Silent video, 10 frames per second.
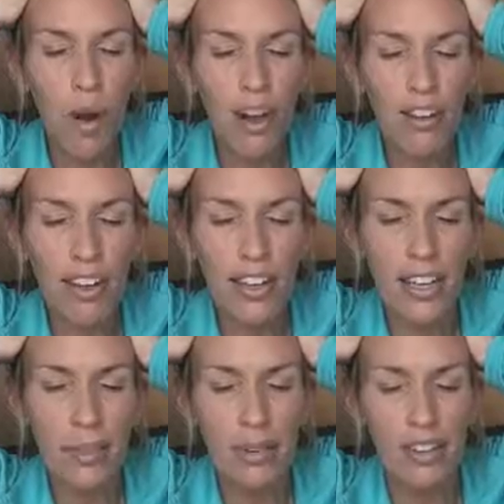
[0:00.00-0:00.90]
water in
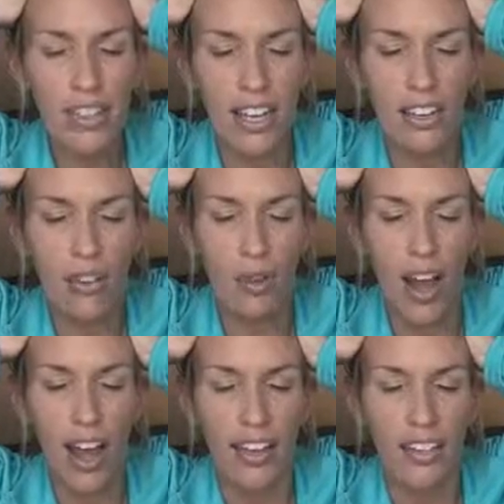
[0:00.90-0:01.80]
it, but it was kind of
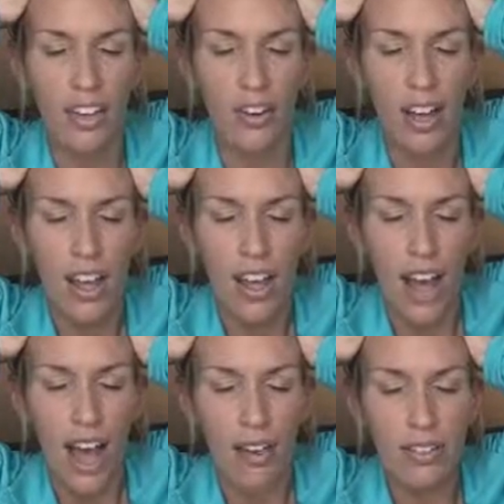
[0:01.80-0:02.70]
dry. So
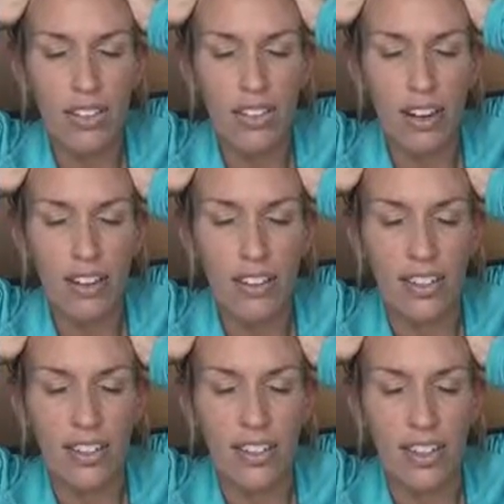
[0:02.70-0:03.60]
I would start
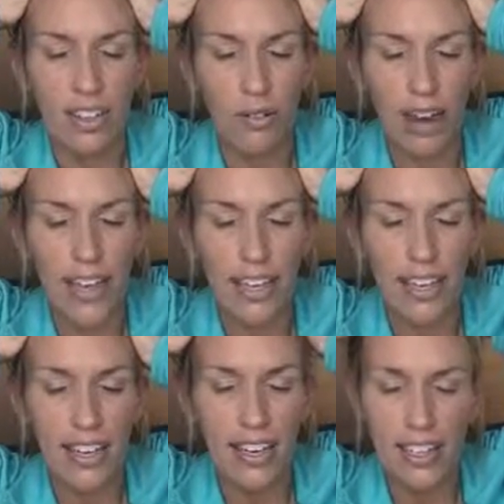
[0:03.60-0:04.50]
sending
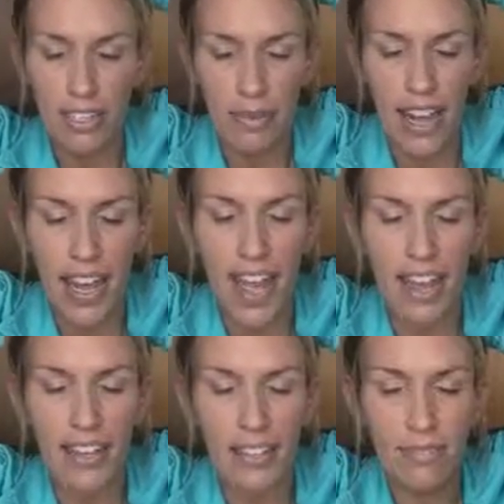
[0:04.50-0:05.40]
Reiki into my
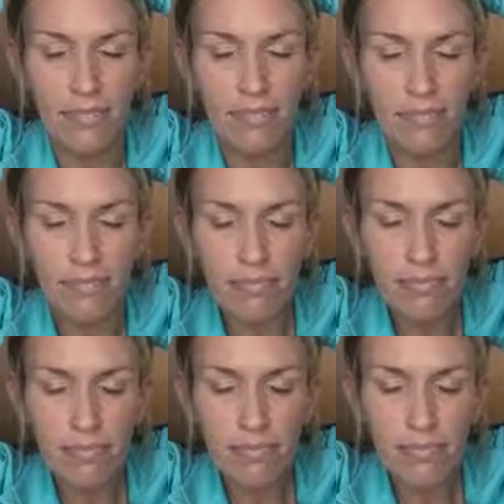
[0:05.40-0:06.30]
head.
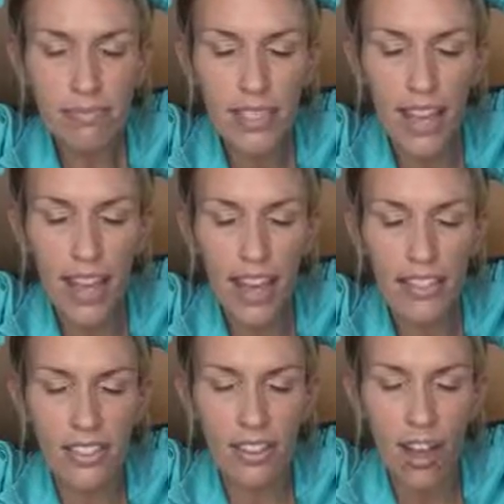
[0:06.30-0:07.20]

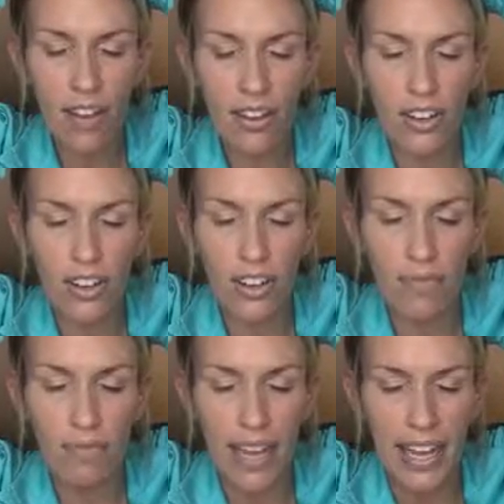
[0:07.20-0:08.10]
And the
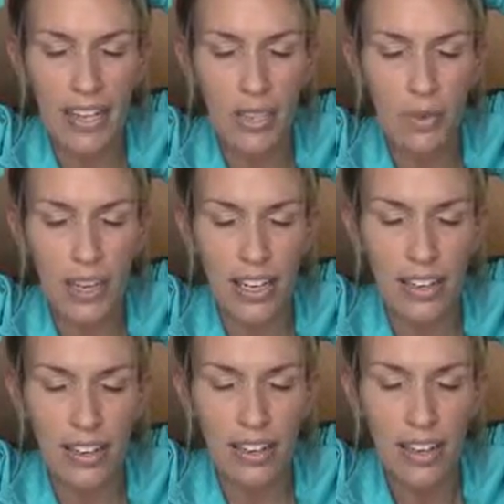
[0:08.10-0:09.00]
longer my hands were
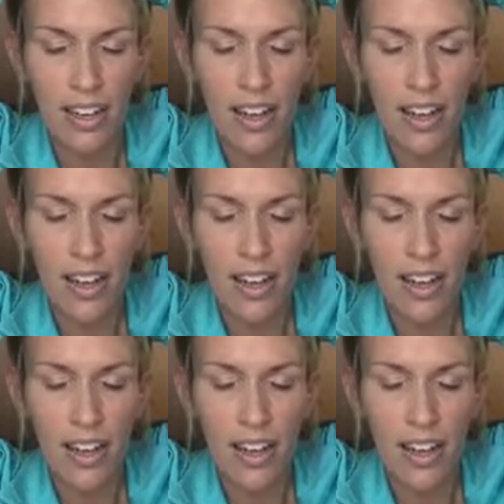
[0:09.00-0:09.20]
here,